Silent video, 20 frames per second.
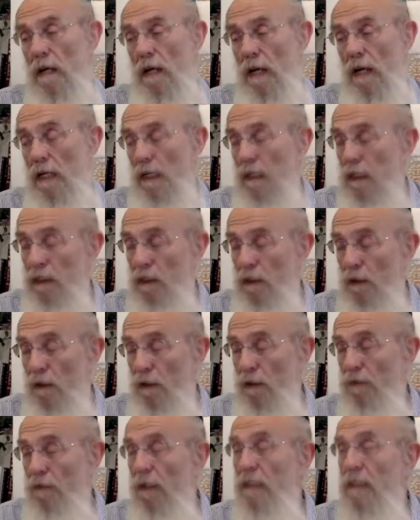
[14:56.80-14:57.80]
And he's
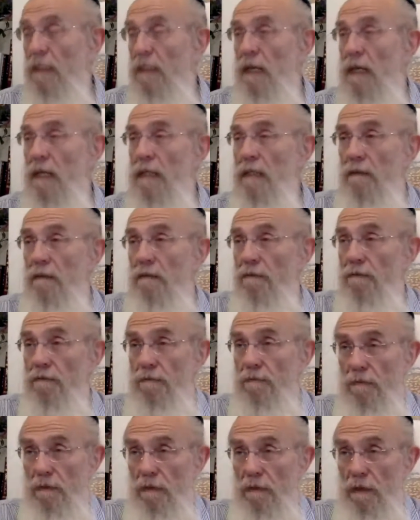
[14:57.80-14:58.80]
shown great signs of
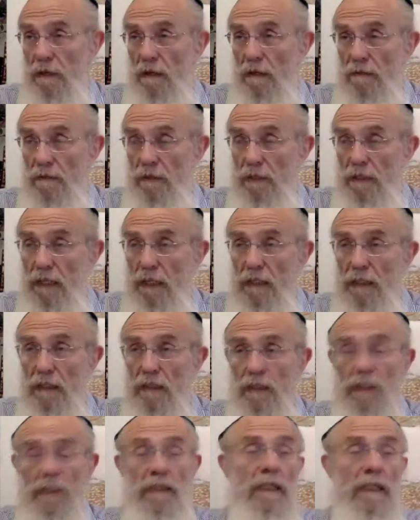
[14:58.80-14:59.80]
of
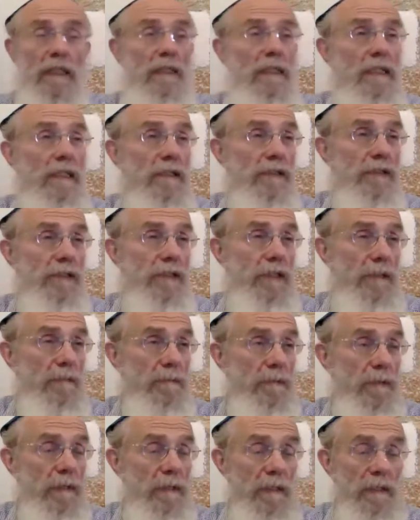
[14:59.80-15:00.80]
intelligence and leadership.
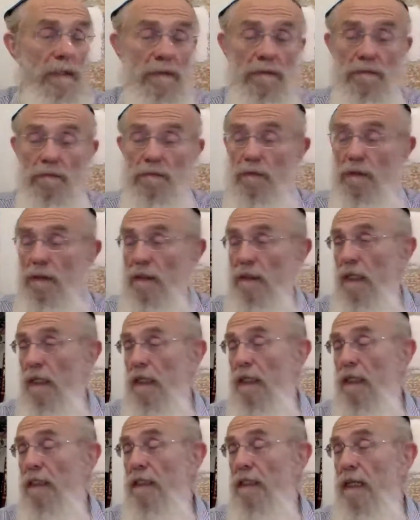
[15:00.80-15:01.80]
And one
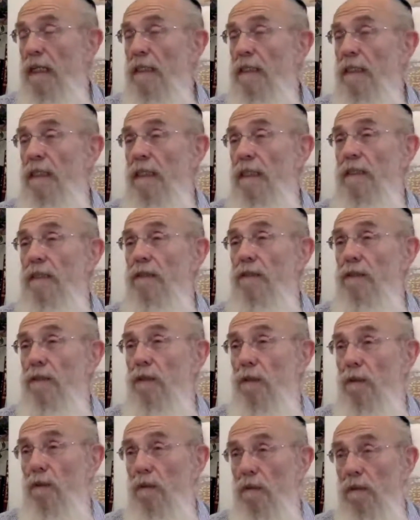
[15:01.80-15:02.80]
day he's 18 years
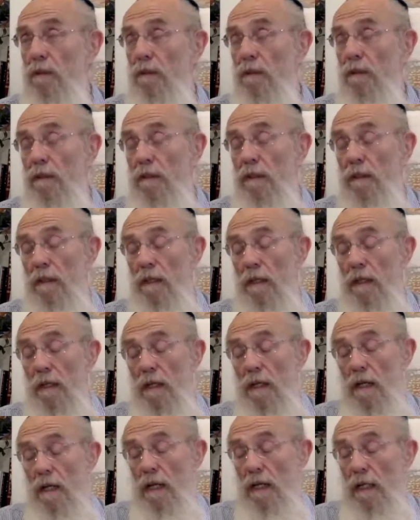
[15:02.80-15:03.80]
old,
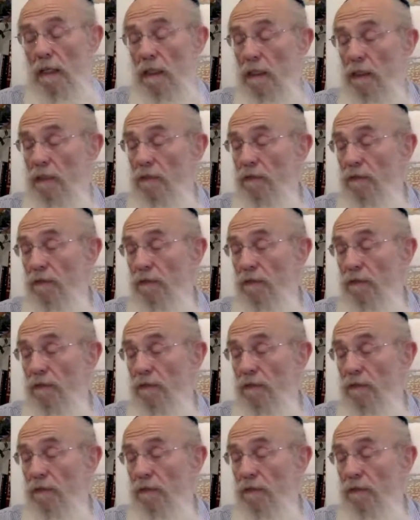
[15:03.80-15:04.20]
and his